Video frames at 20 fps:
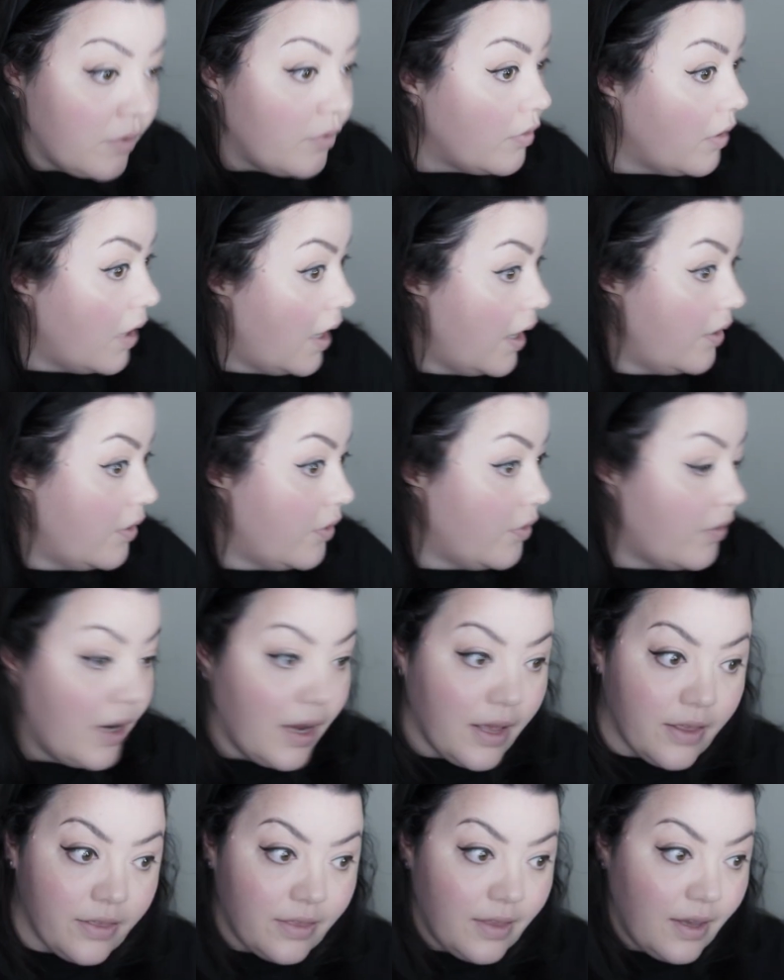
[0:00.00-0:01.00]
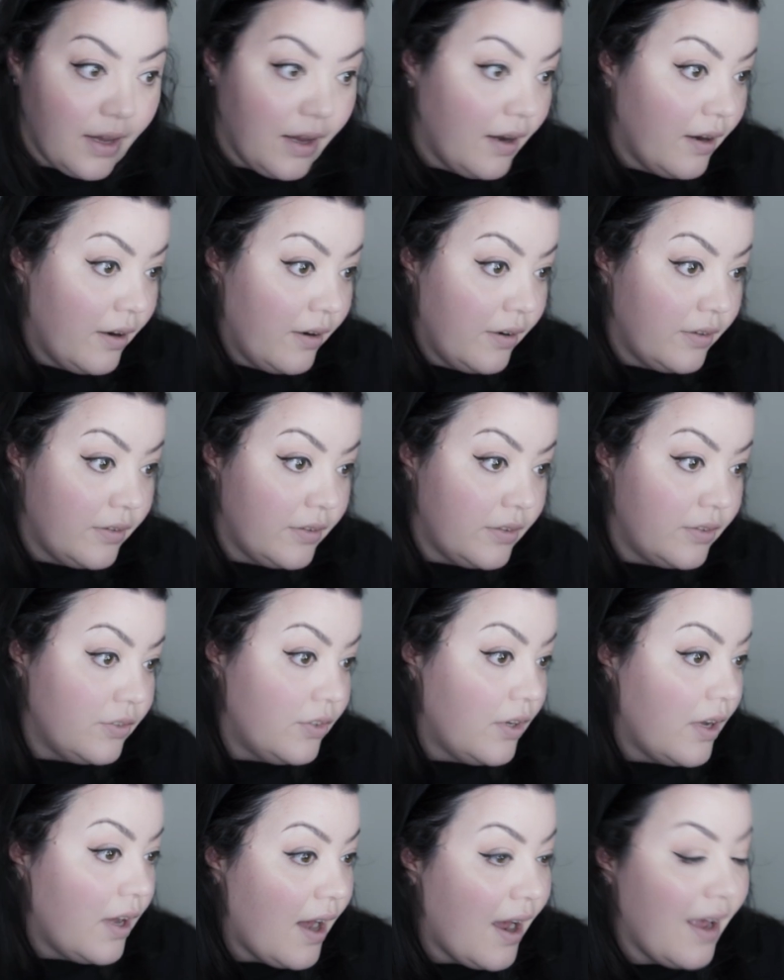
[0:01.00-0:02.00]
Right around there.
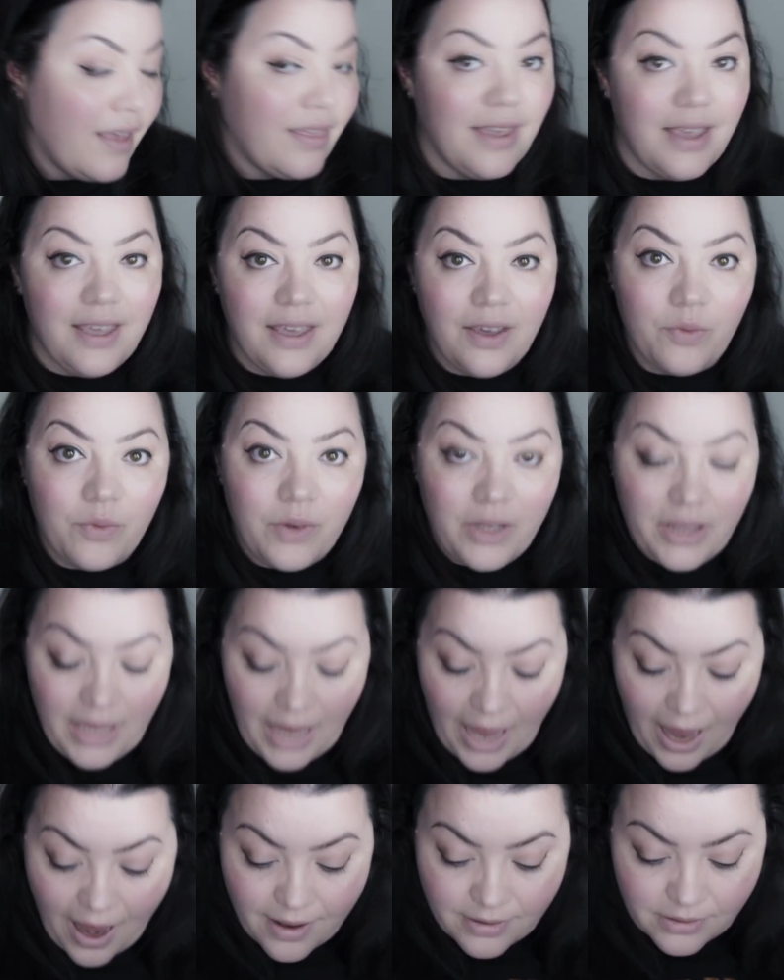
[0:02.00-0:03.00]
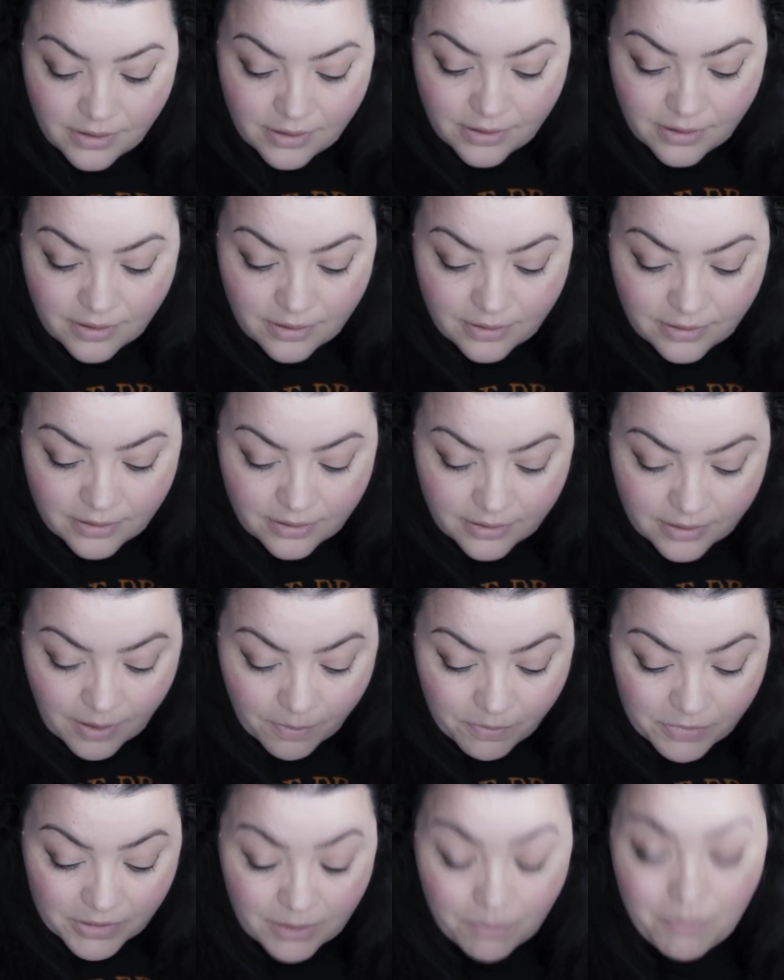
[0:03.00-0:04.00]
I think it really adds
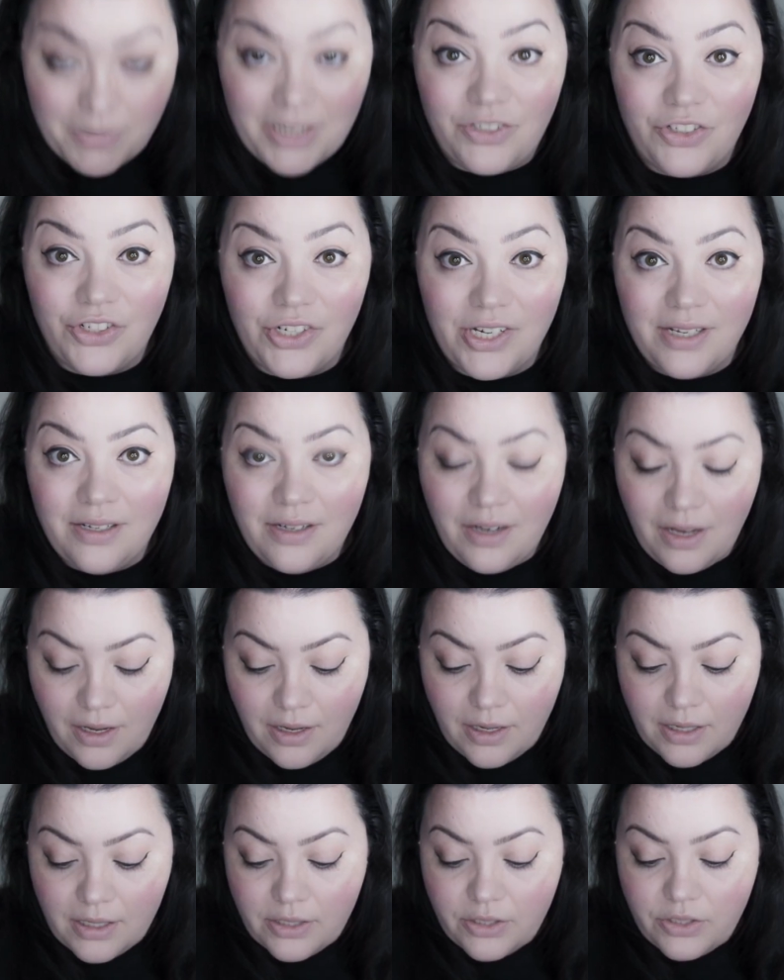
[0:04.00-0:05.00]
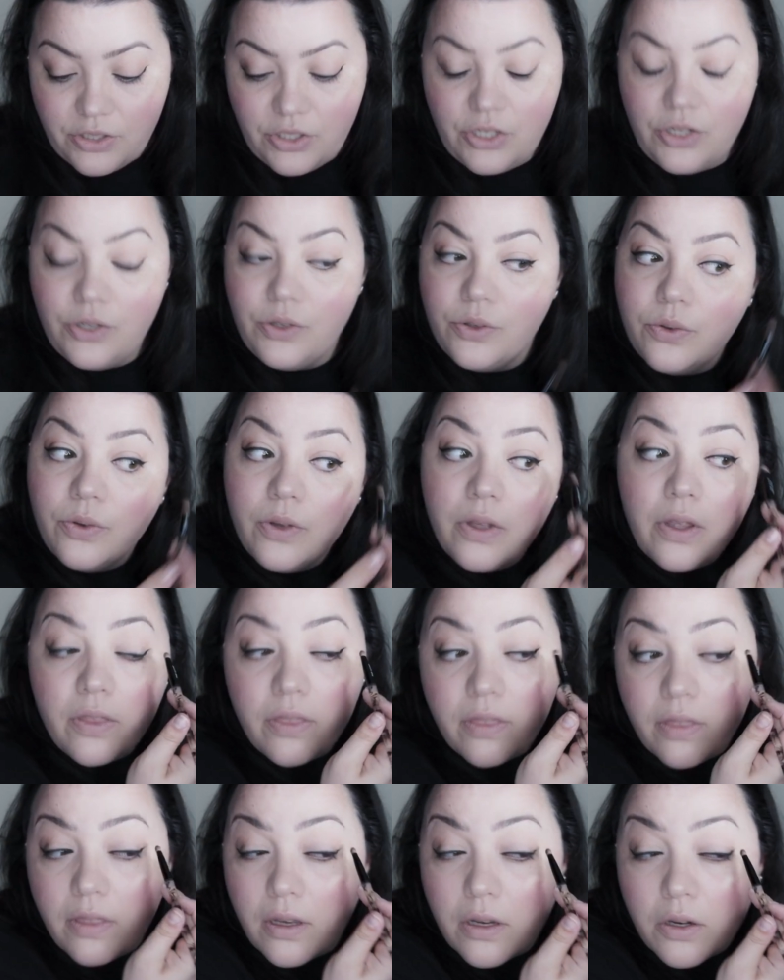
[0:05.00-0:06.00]
some dimension to
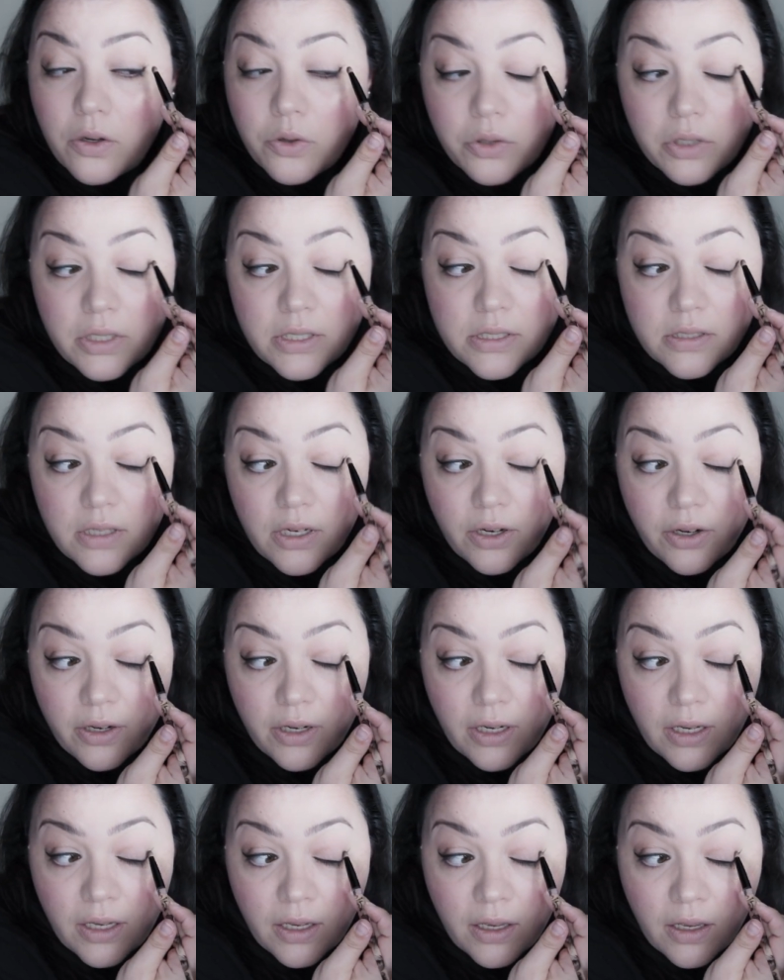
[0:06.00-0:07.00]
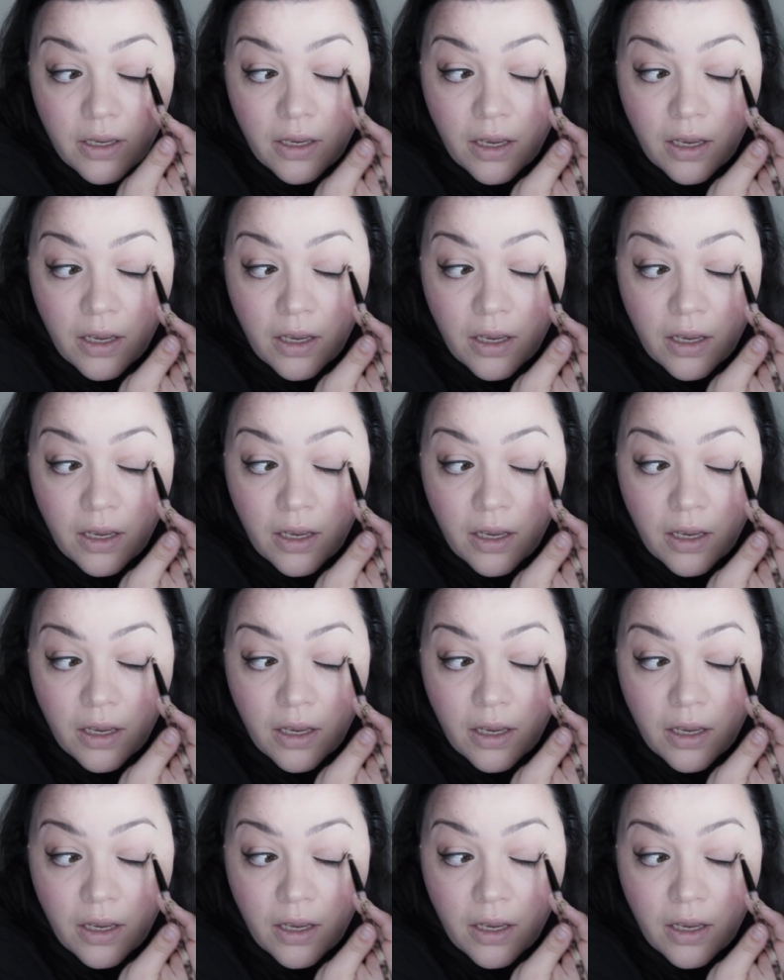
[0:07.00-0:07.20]
the crease area.